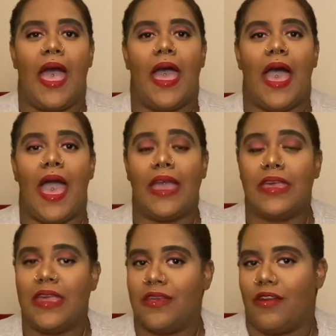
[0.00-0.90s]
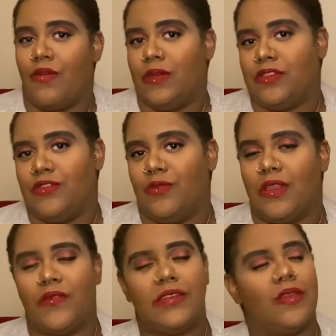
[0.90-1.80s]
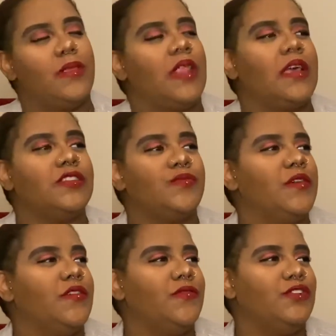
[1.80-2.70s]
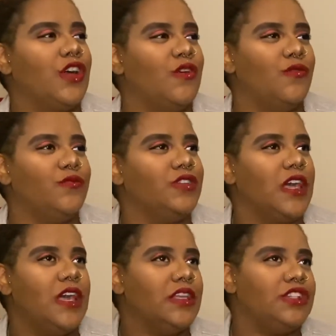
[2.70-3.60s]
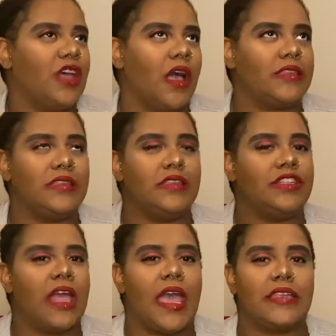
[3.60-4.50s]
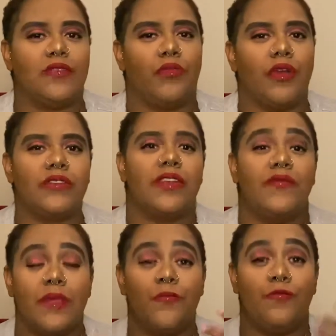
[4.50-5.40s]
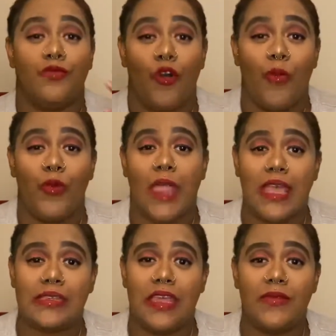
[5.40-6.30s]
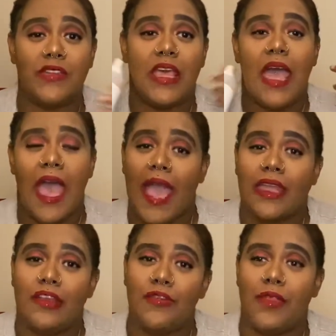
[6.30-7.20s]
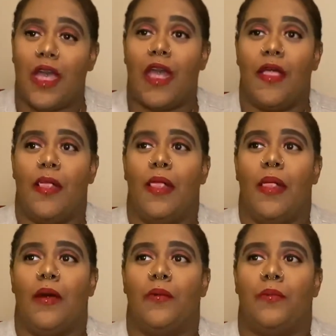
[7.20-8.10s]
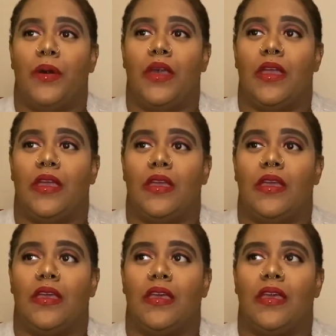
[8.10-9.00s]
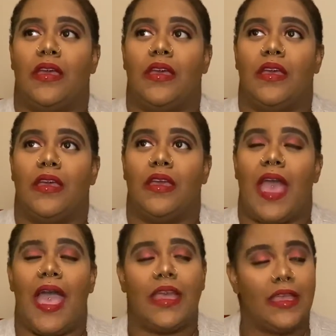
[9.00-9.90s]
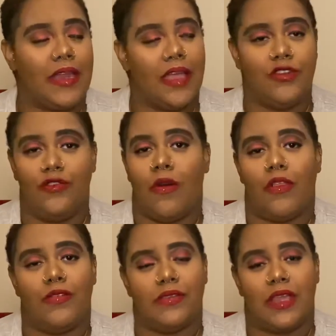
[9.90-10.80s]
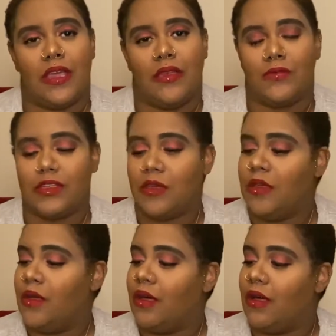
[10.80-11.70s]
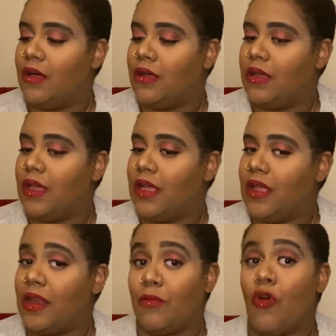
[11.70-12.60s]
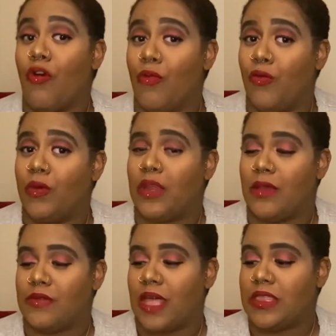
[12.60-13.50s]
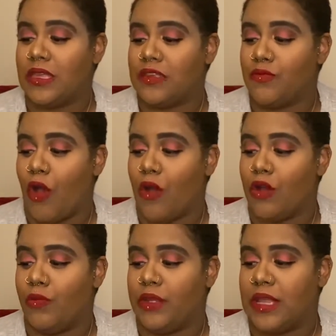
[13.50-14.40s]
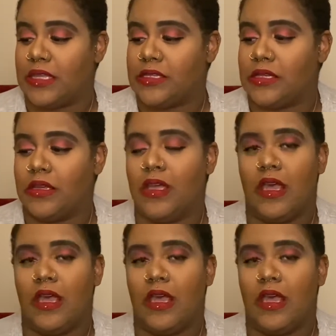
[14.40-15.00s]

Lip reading: I can't always do it. If it's something like Smith, Jones, Johnson, Jackson, Brown, stuff that normal last names, I can do that. But I cannot do all those names. And I'm horrible with names. I think it's Mario Badescu.